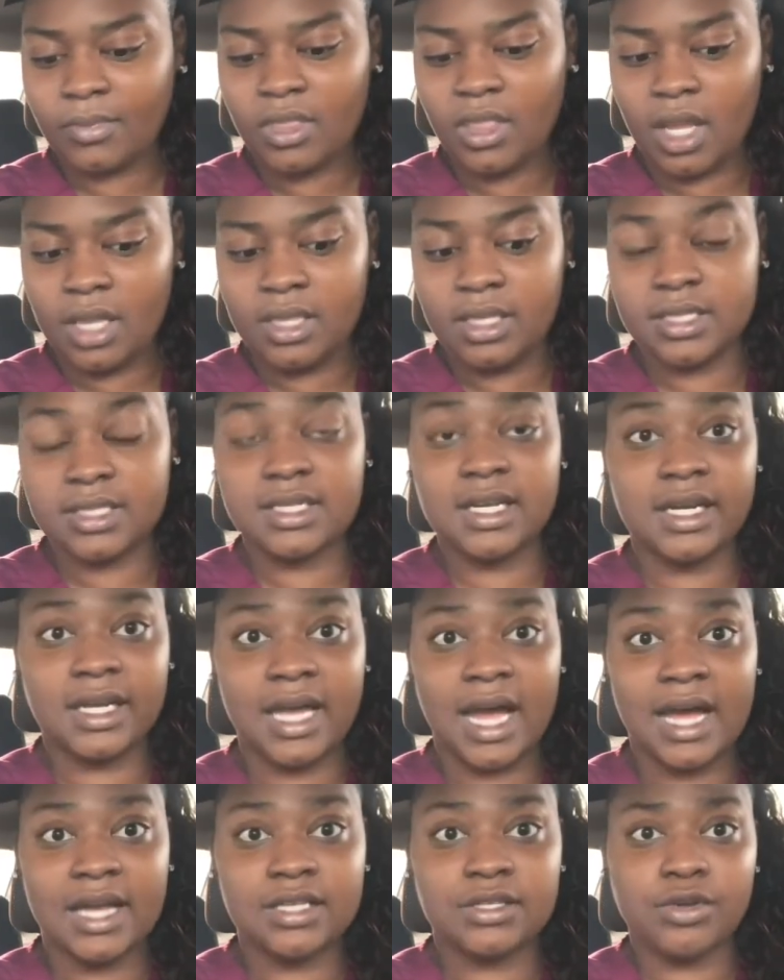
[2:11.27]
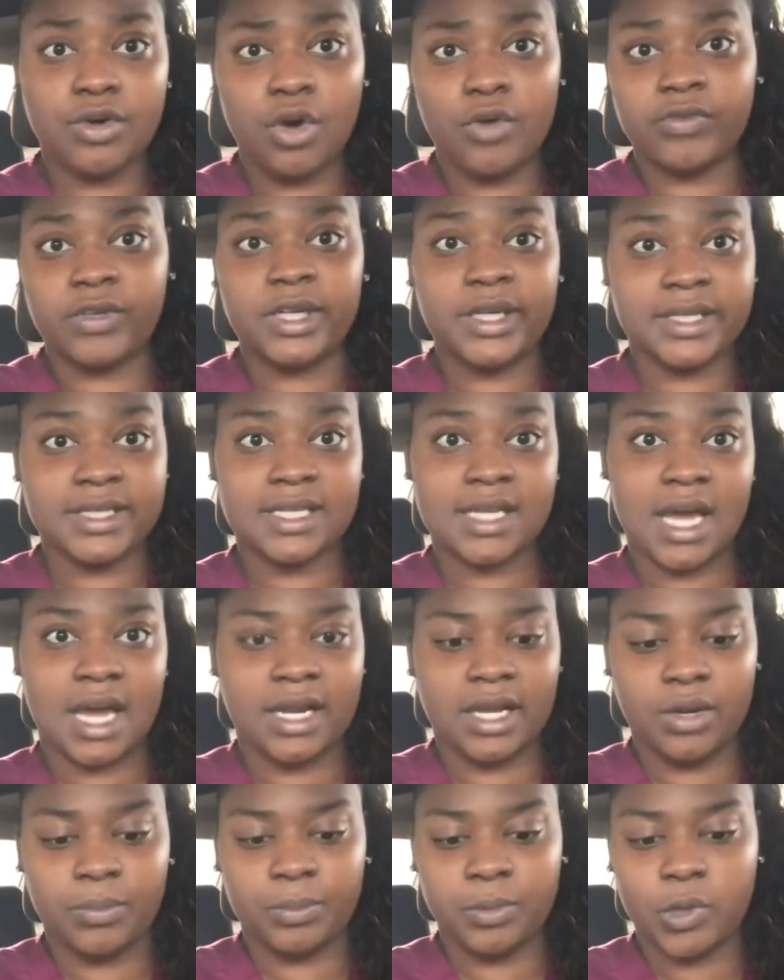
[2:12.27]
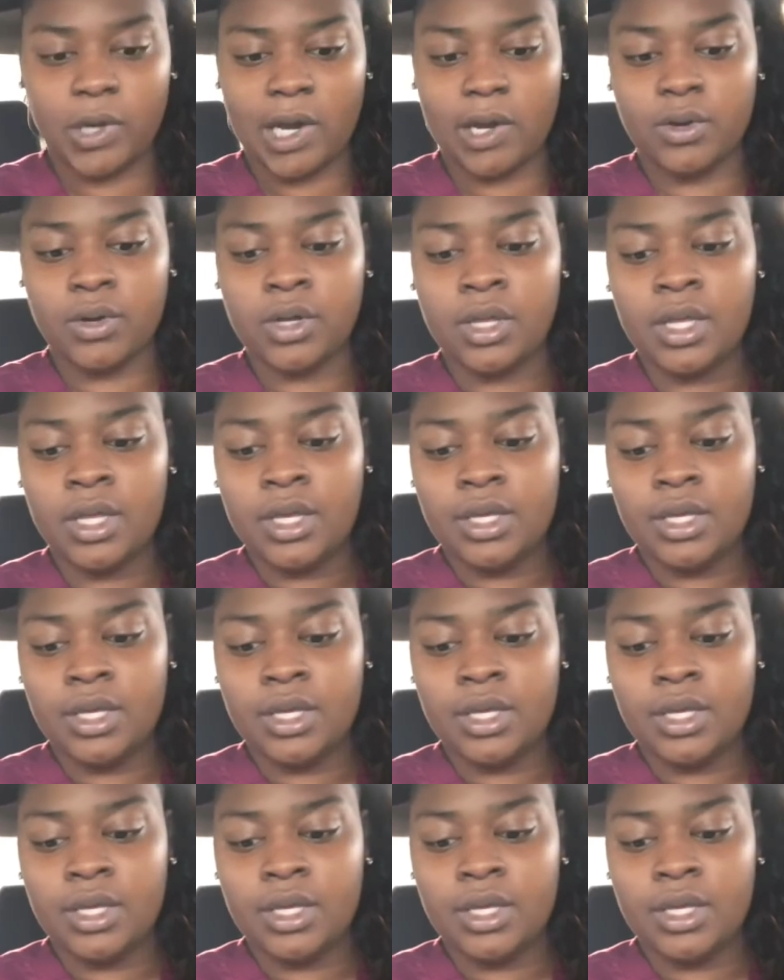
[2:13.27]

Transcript: the study guide so hopefully this kind of help you out